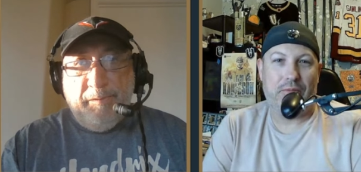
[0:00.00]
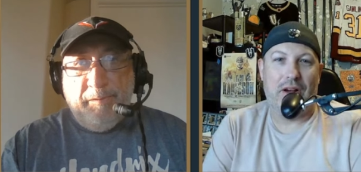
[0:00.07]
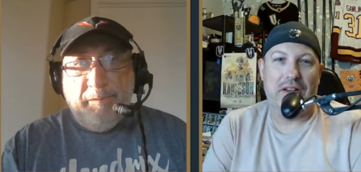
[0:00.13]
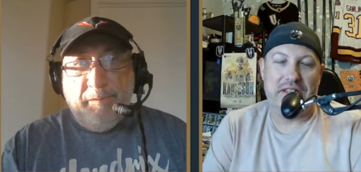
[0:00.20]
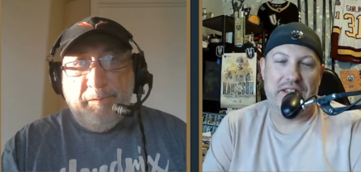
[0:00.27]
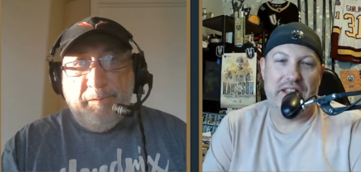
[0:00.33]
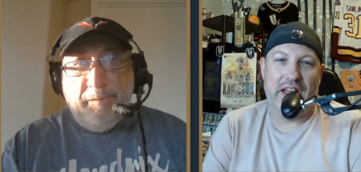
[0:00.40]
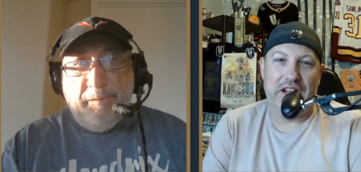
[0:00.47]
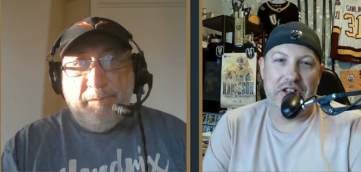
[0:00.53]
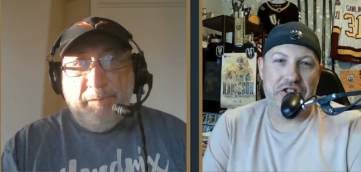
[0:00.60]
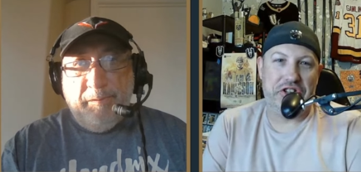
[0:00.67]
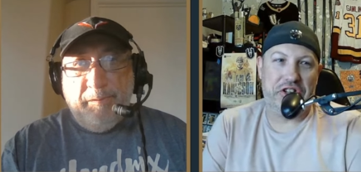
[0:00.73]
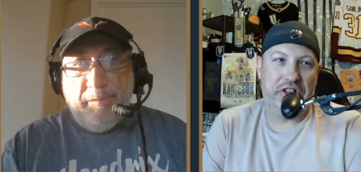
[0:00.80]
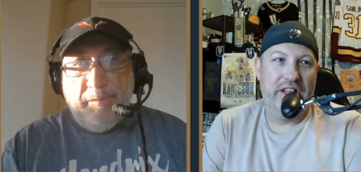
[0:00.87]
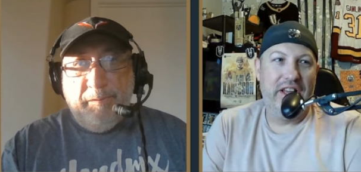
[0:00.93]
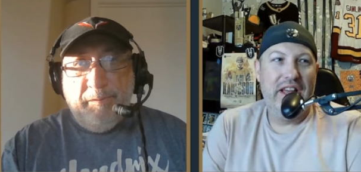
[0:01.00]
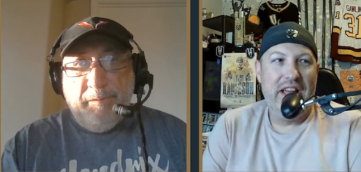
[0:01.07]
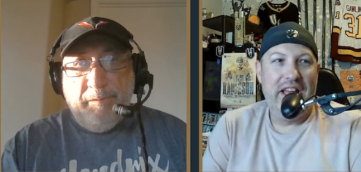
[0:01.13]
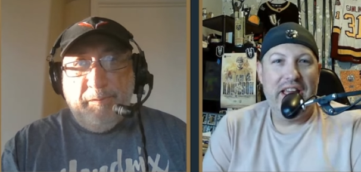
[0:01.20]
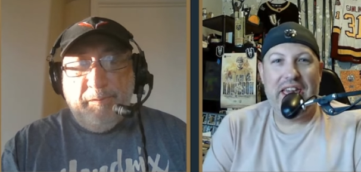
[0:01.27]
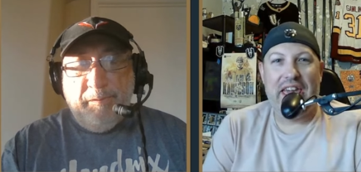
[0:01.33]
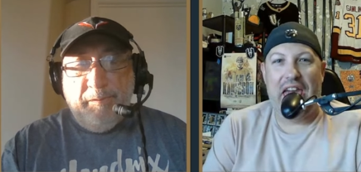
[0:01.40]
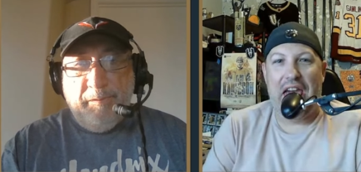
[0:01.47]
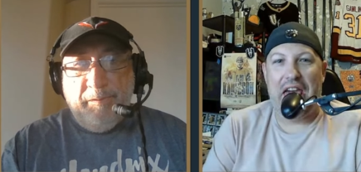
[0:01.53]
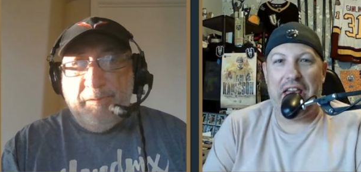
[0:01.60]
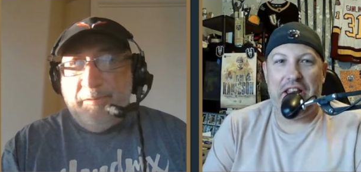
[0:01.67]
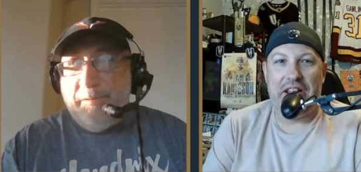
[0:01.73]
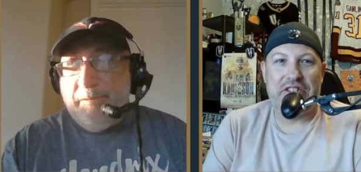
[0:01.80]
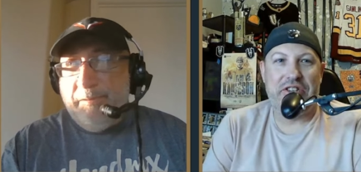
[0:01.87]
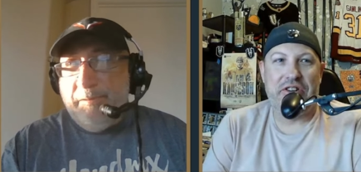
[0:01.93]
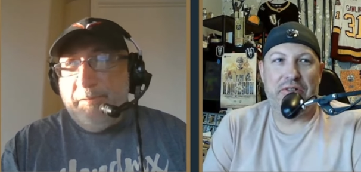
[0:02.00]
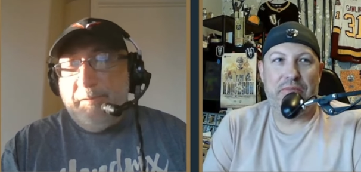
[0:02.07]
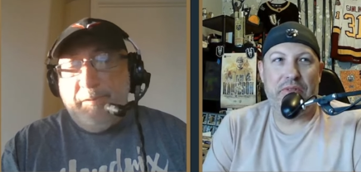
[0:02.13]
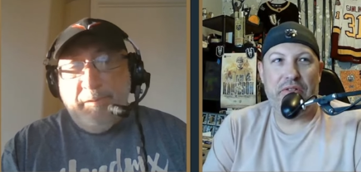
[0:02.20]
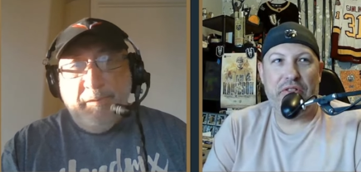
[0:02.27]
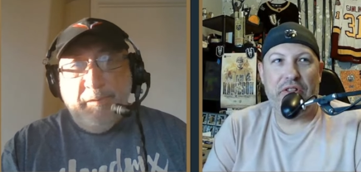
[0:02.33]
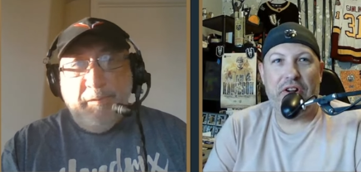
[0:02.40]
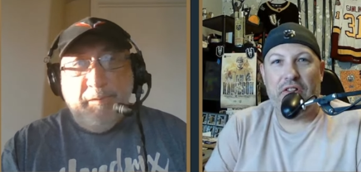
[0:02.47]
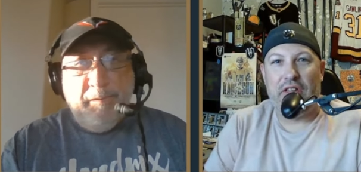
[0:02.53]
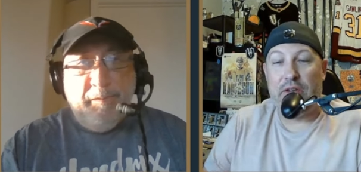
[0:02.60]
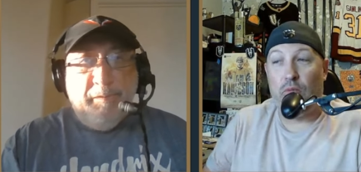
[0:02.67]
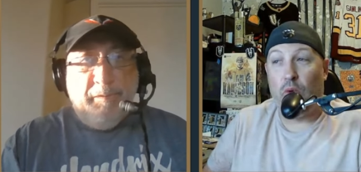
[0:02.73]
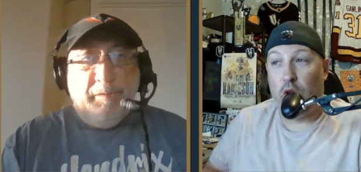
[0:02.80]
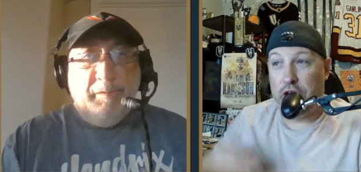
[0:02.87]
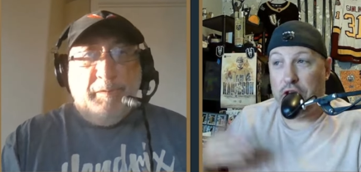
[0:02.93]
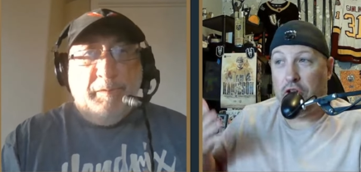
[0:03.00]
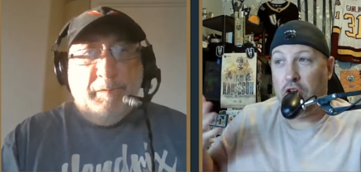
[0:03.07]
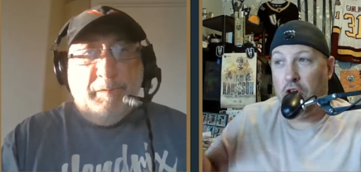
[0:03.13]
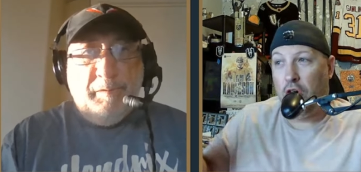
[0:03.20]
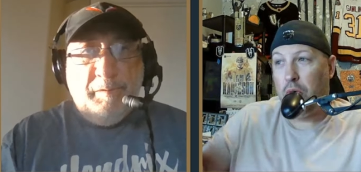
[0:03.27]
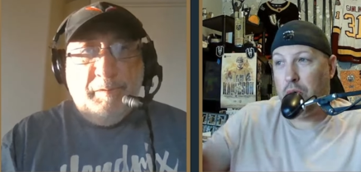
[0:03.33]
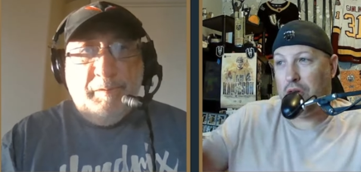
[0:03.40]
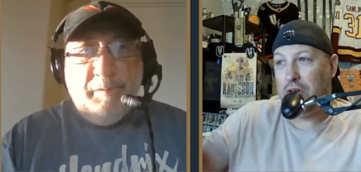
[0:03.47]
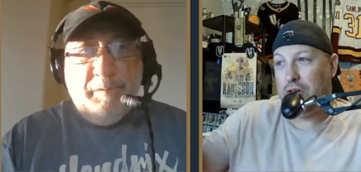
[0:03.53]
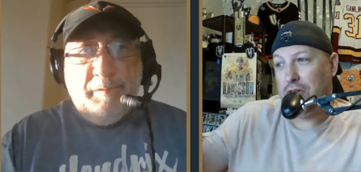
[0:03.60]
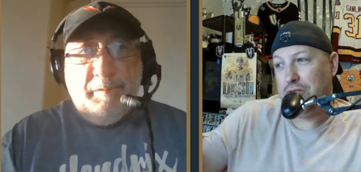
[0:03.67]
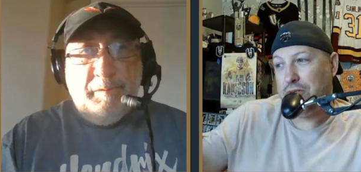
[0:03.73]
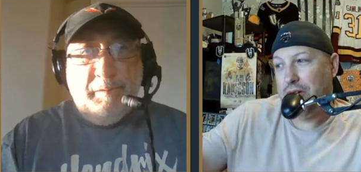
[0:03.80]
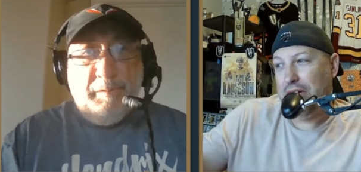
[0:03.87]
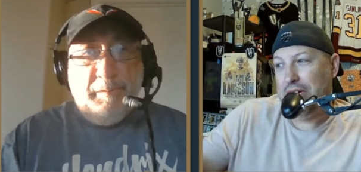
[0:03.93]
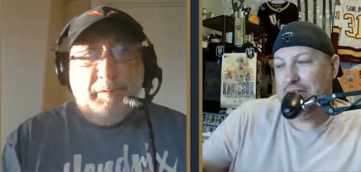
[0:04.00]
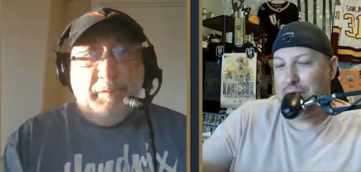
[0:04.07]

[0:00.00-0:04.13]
Speaker 1: presidential candidates. You're literally one of your coworkers, right?